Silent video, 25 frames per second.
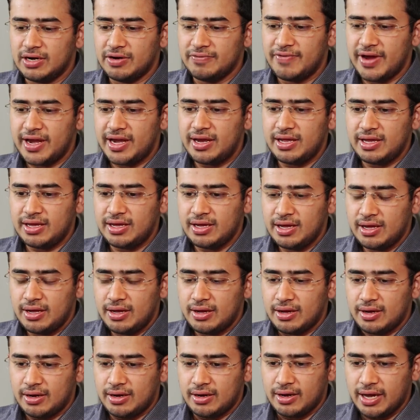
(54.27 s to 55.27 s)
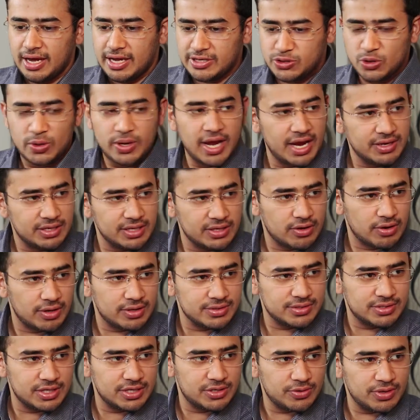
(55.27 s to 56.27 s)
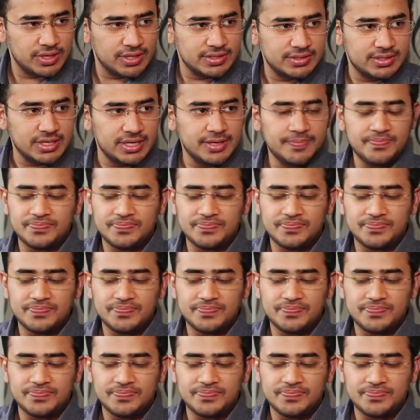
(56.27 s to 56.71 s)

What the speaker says: a very educated constituency,